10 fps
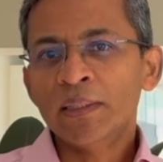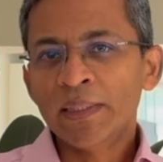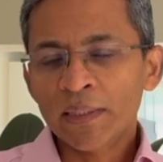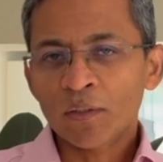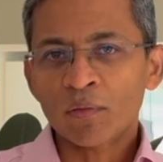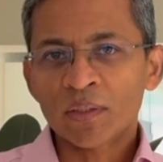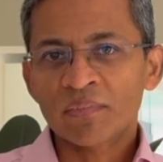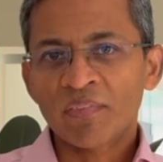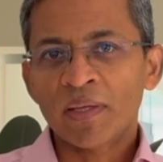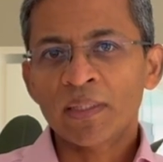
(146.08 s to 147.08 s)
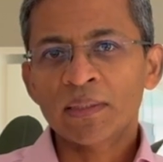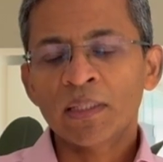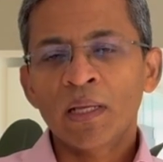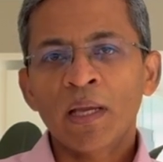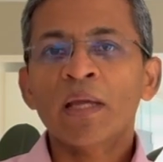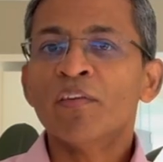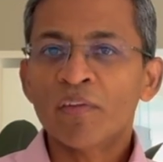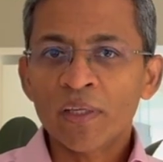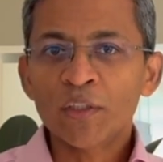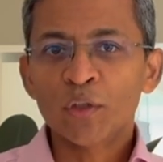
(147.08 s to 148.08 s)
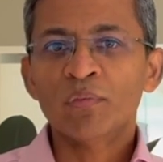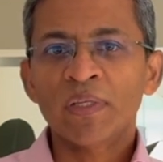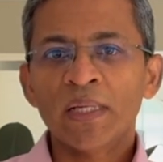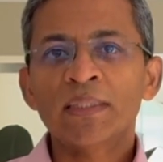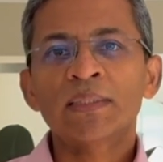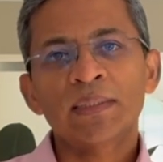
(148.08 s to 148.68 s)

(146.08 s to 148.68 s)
detoxifies and rejuvenates